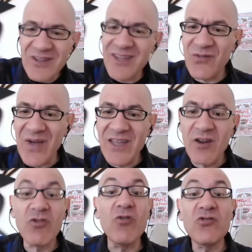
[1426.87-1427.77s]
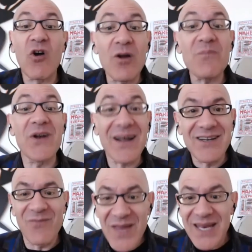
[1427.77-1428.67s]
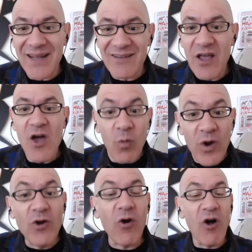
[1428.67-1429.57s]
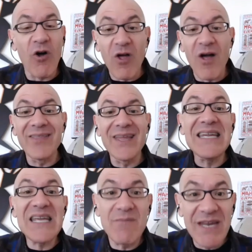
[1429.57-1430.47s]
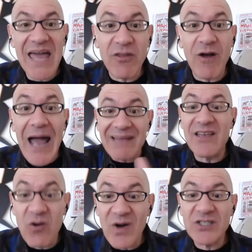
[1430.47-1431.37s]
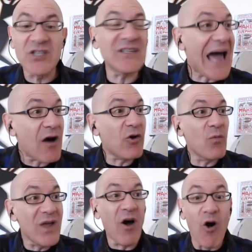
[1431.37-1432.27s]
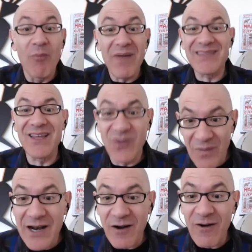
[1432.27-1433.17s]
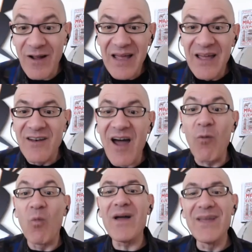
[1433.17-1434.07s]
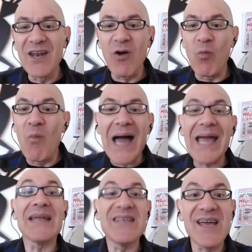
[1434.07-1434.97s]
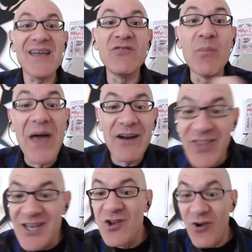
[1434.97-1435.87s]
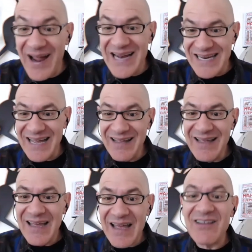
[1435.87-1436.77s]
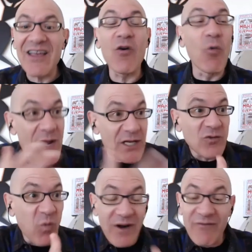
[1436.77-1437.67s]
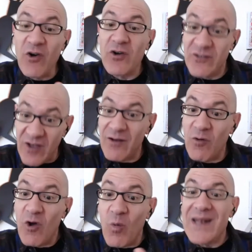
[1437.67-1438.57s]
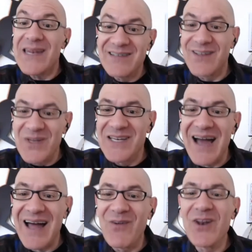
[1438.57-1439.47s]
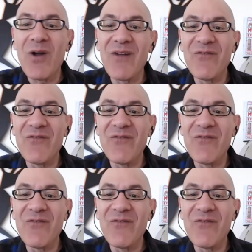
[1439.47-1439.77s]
this way. You know, those aren't productive meetings where you're all on the team together asking questions. How can we all make this better? Not what, you know, my idea is better than your idea. It's like, we just want to focus on what needs to be done. We don't want to